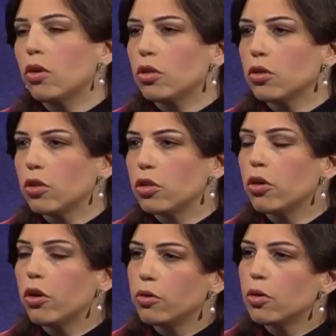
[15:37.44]
on
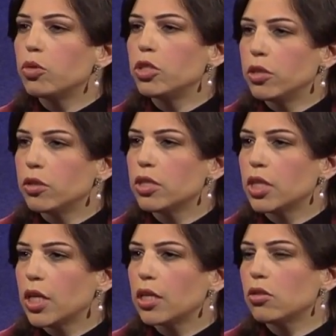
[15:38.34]
your own
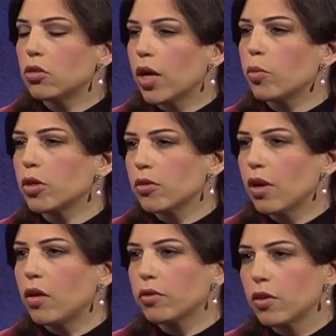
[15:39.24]
opportunity to help
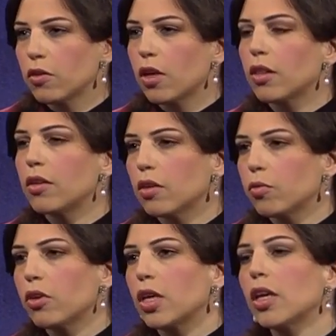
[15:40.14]
yourself is certainly
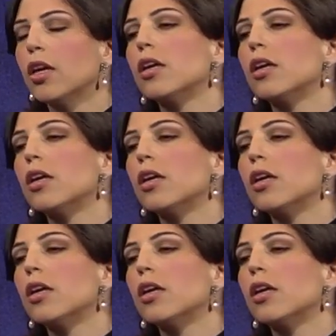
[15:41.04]
something